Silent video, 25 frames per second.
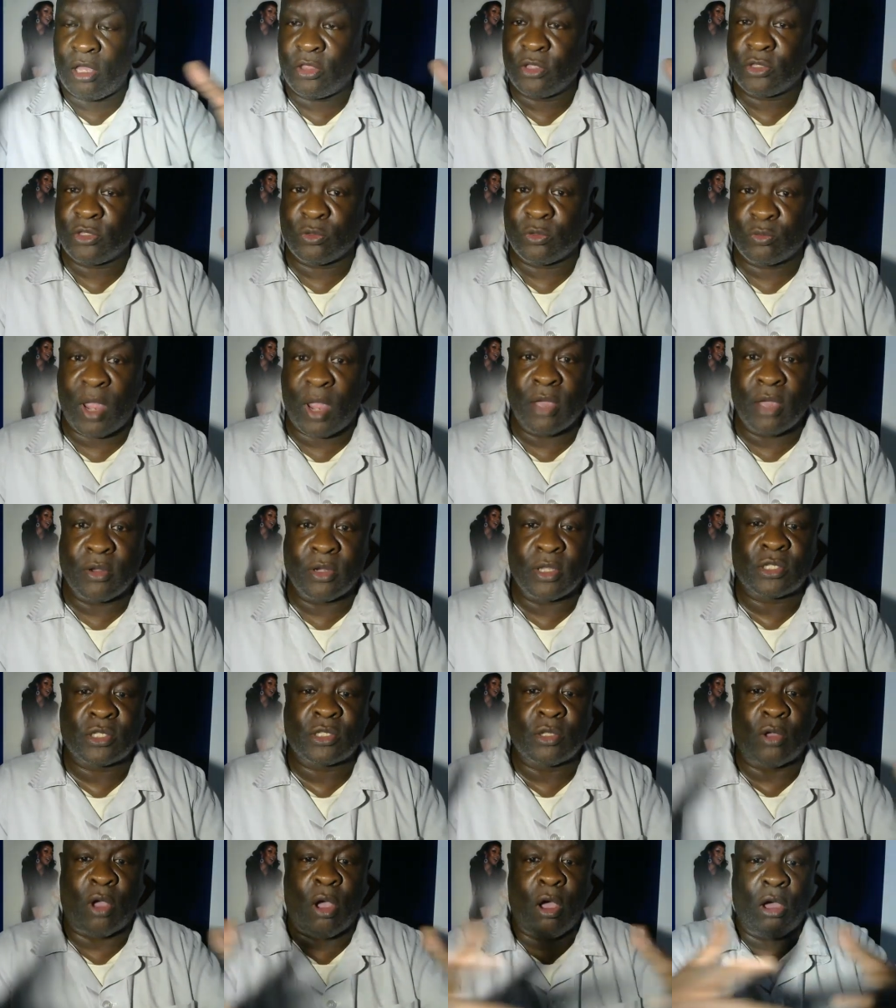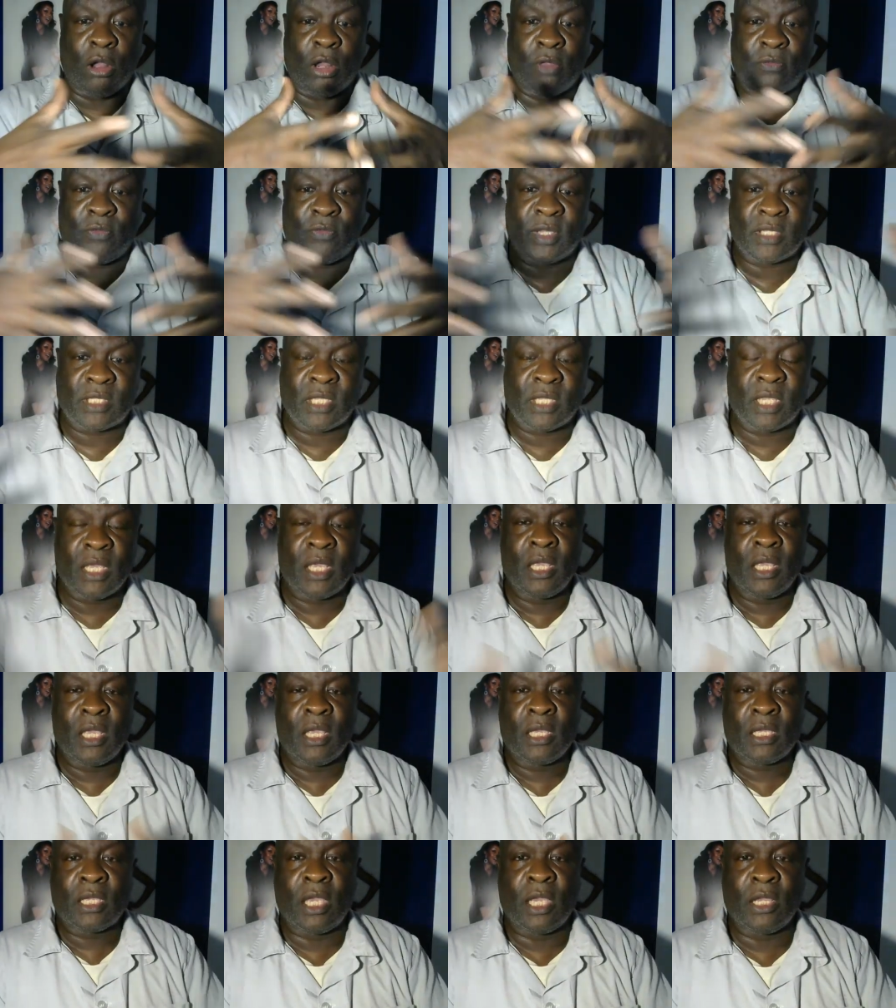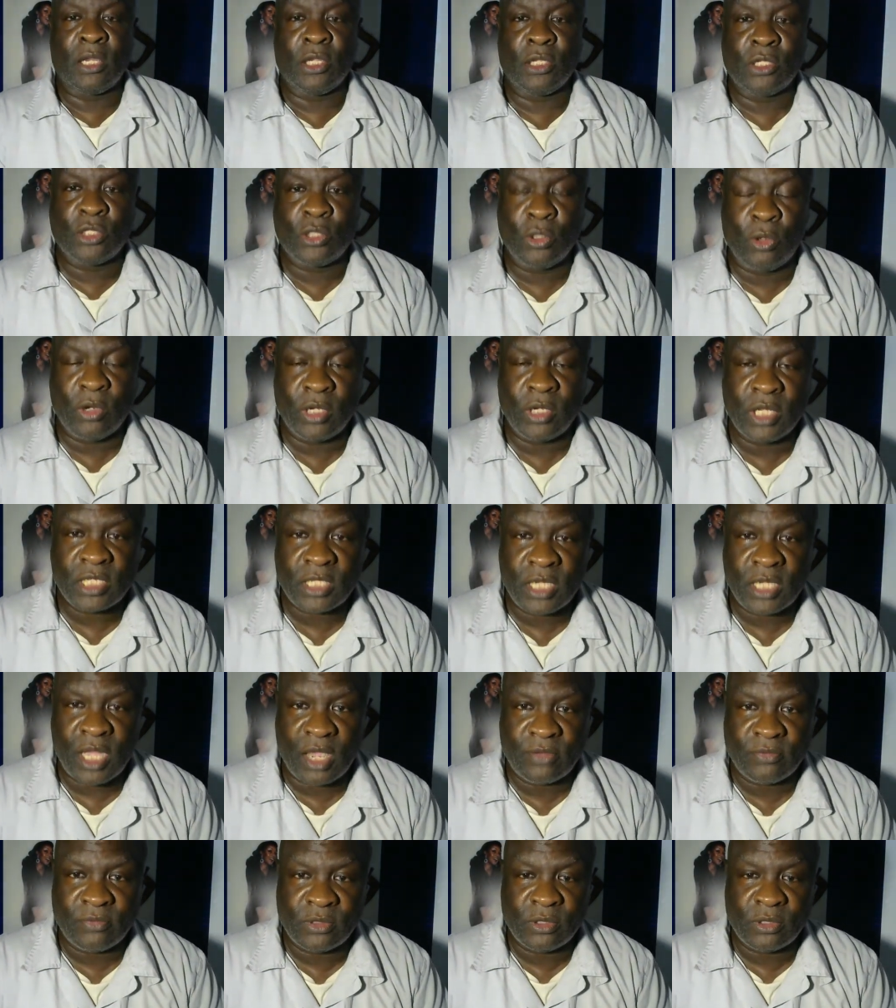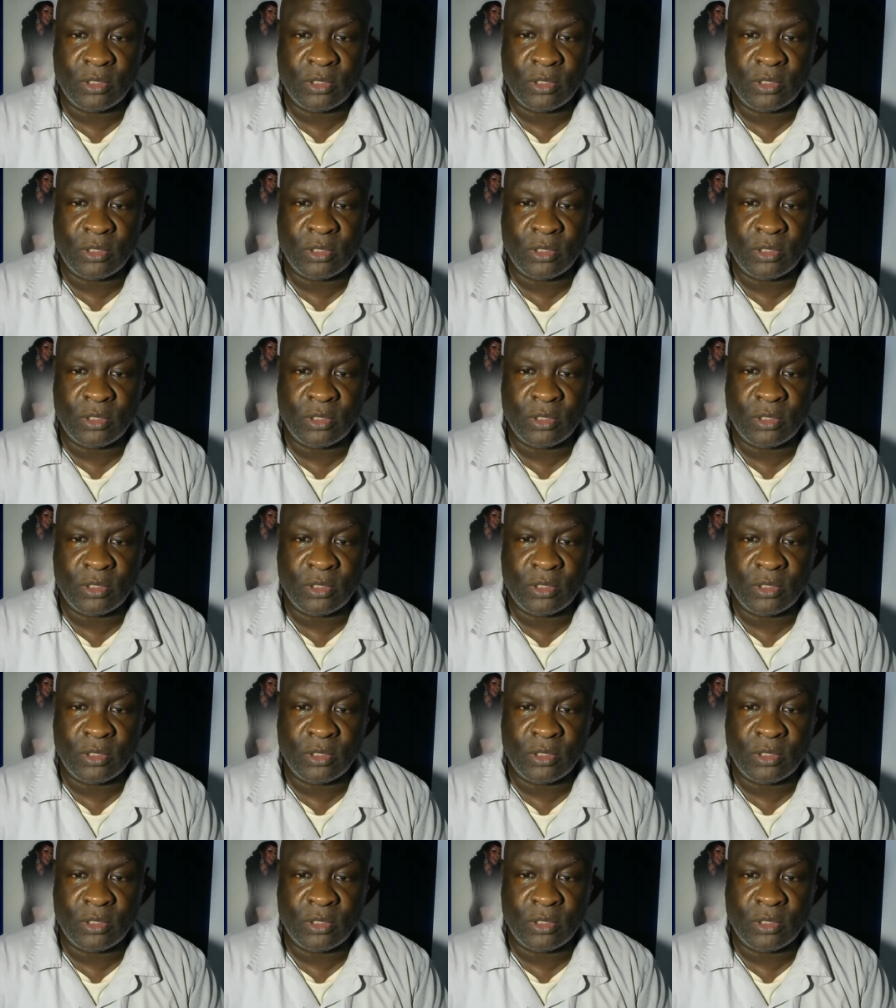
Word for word: others around us so all of us can enjoy this life